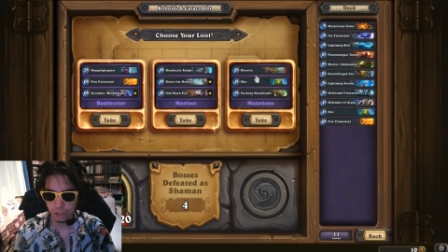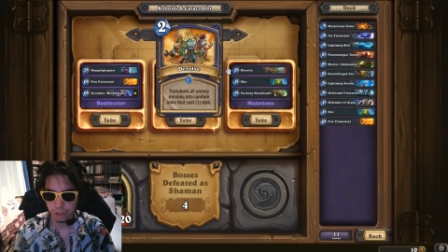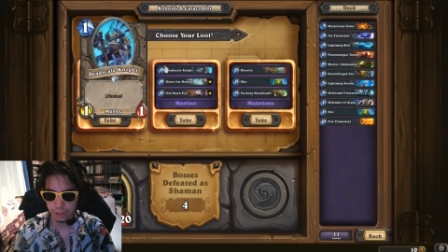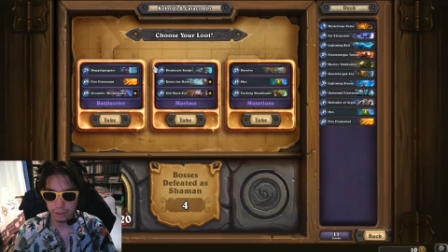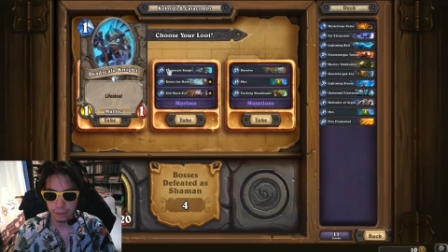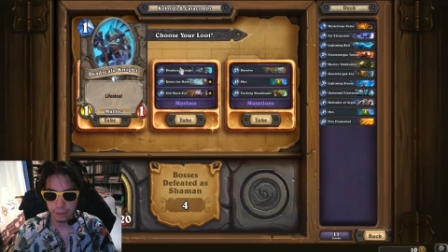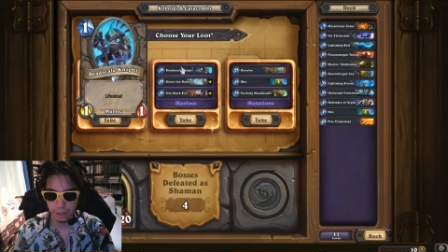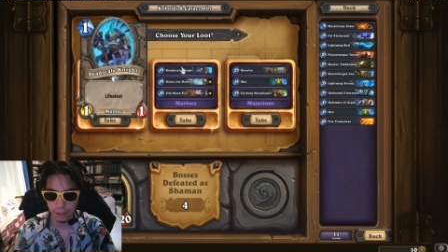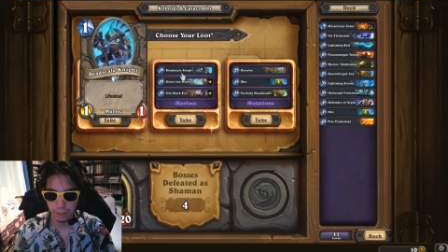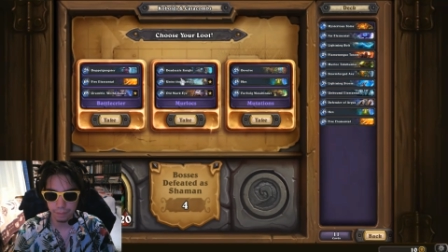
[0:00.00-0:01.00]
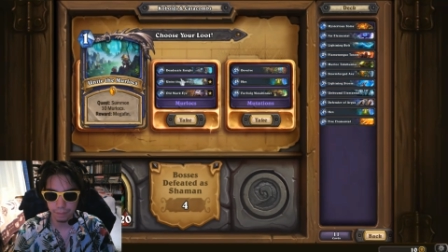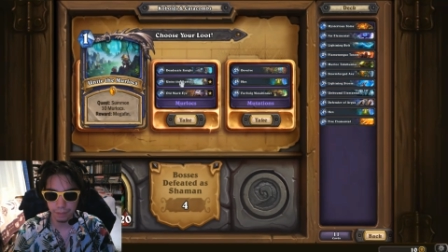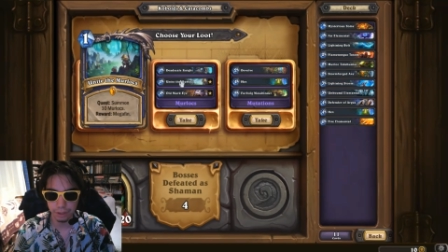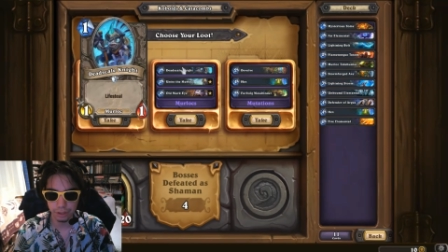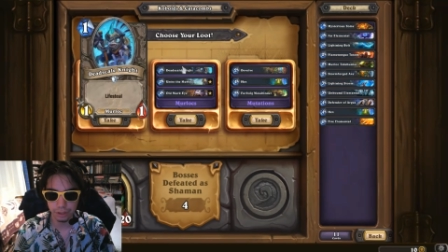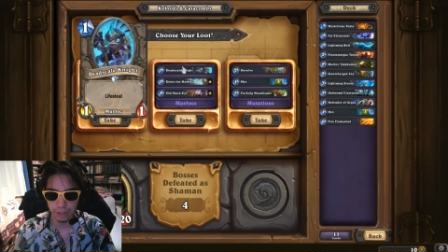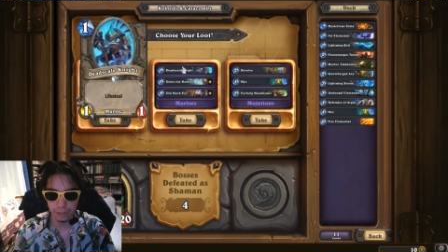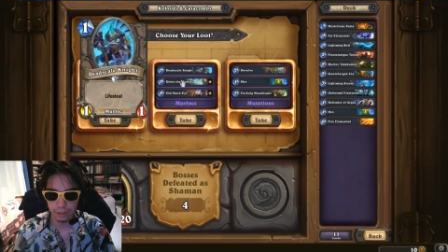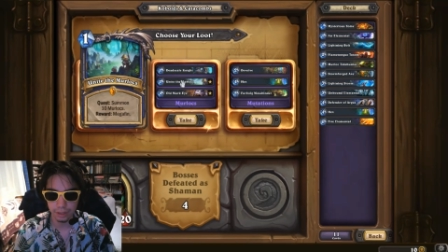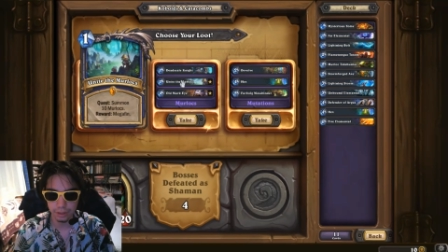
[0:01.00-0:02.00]
Let's see, um, I will just get
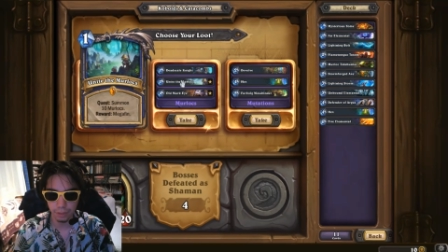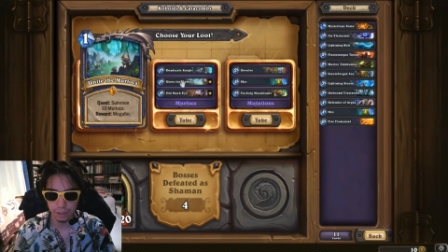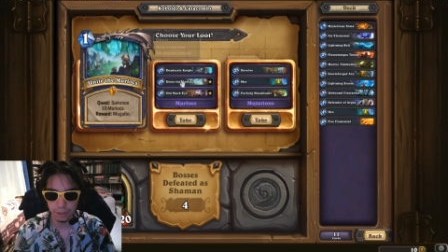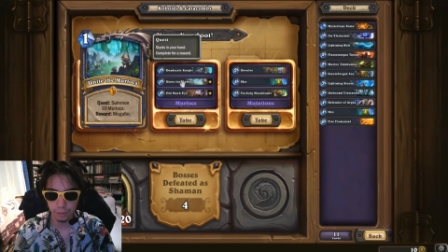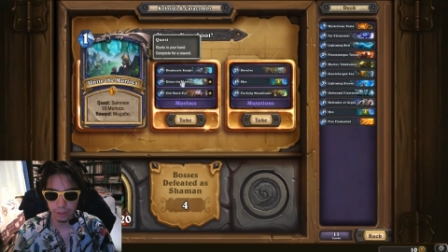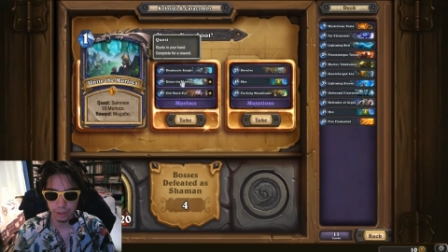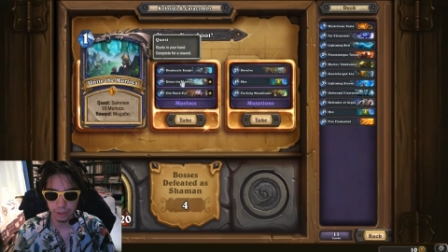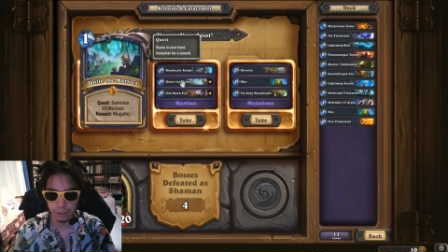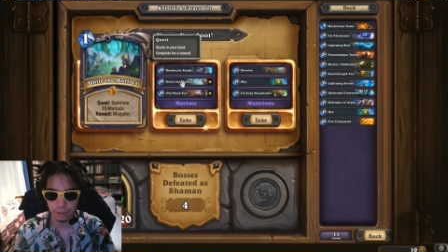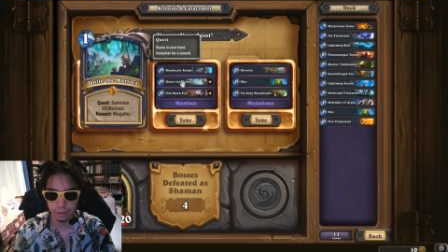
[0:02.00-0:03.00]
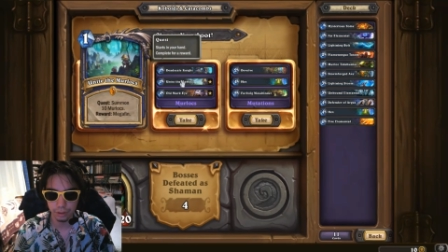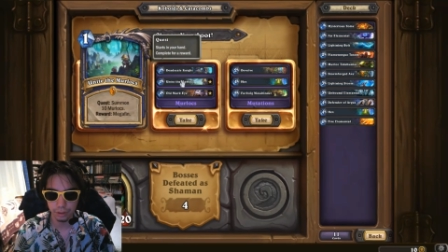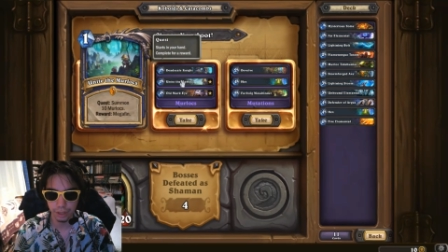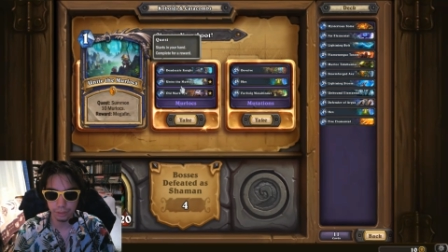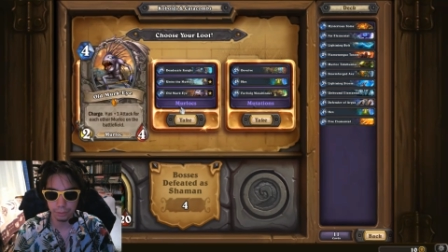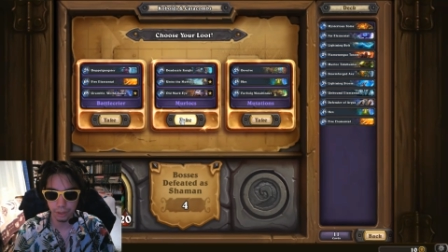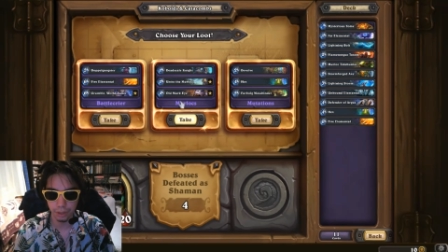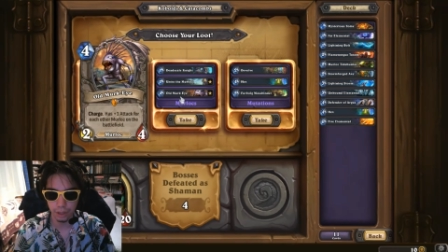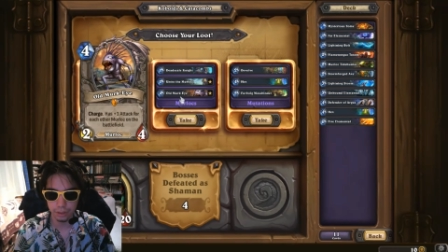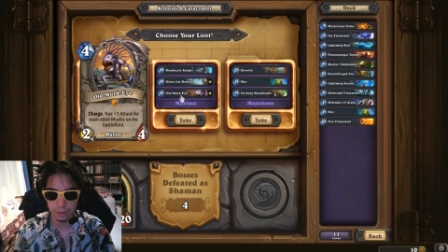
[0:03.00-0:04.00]
this one right here, United
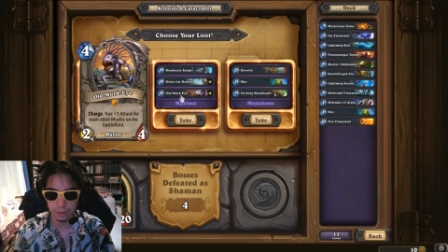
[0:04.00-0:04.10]
Murlocs.